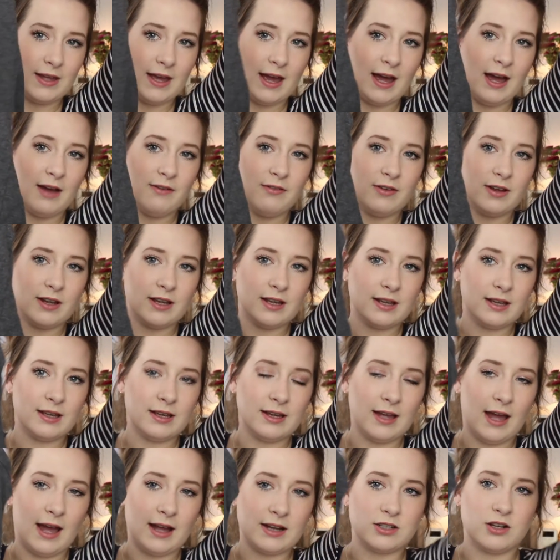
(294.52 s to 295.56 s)
They have
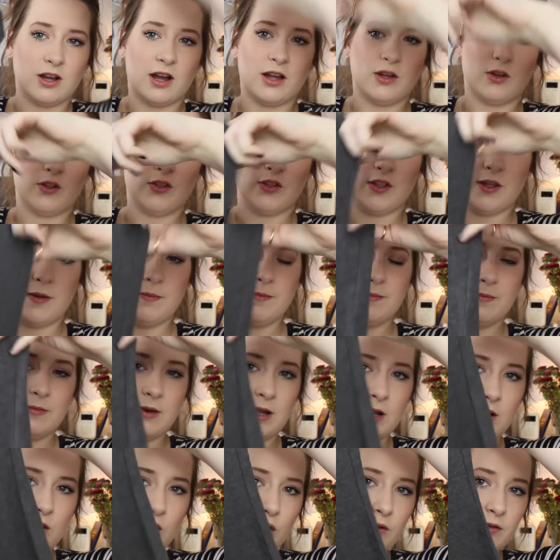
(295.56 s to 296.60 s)
cacti on them,
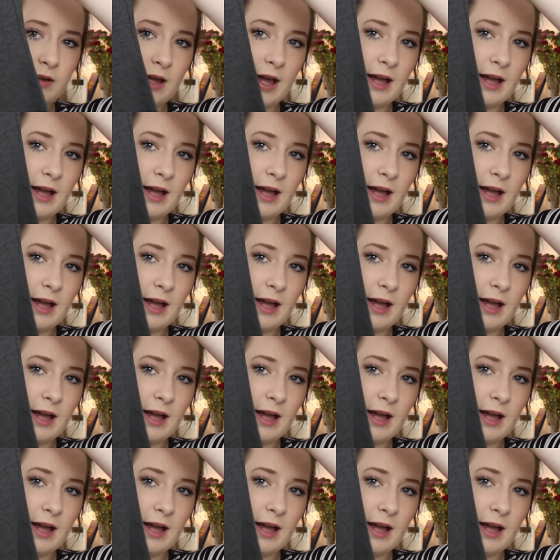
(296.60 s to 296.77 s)
like a lot of